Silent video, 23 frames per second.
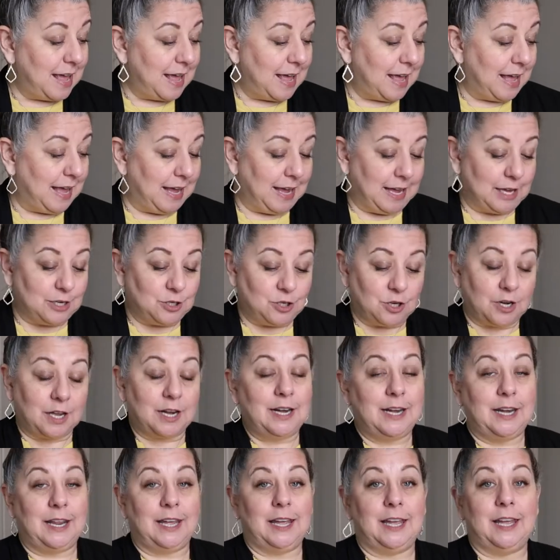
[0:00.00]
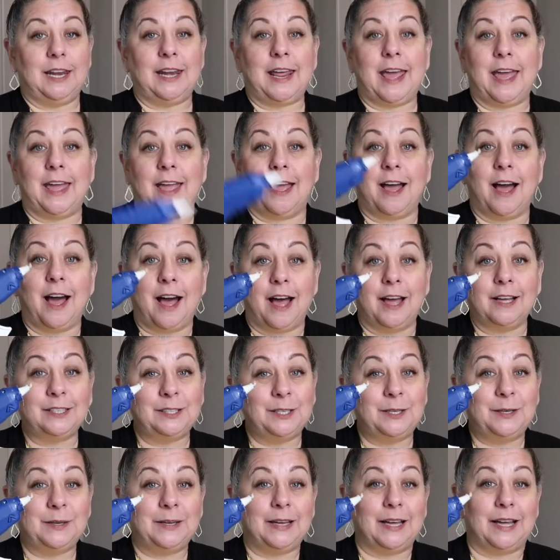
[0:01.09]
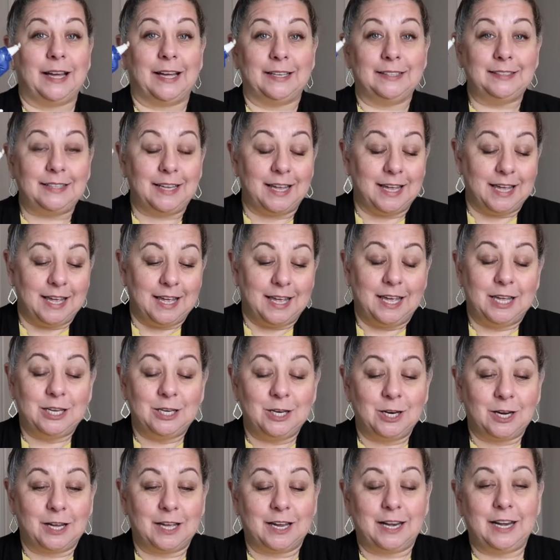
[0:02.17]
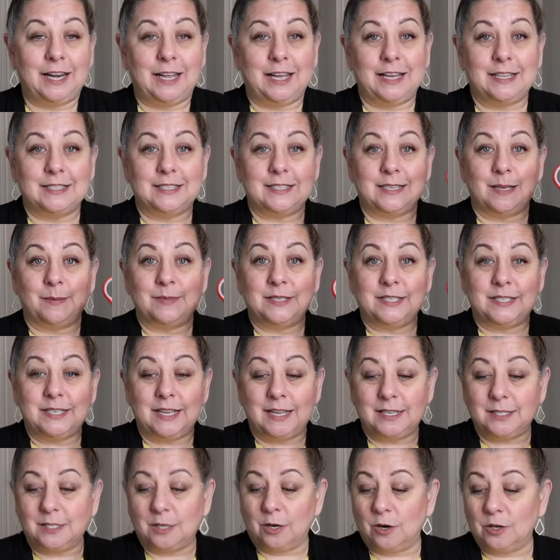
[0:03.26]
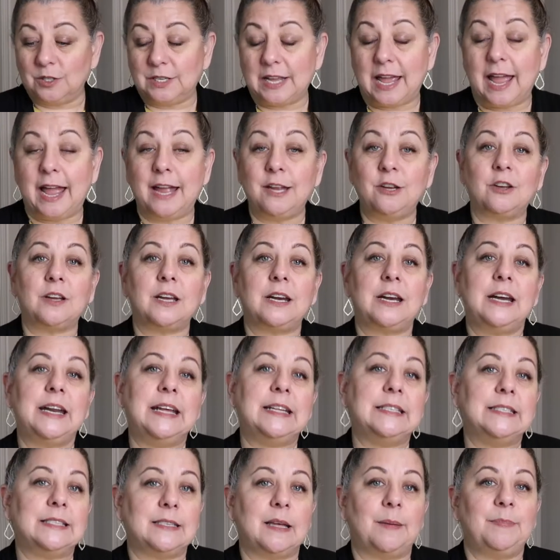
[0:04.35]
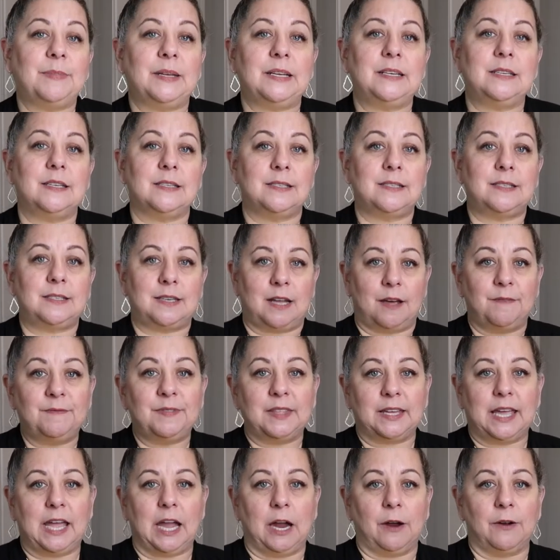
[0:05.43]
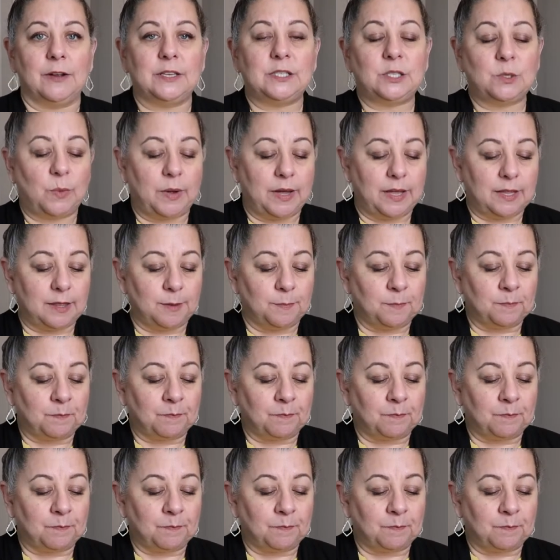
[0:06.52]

And you're gonna need a hot glue gun, you're gonna need some scissors, and you're gonna need something to stuff the carrots with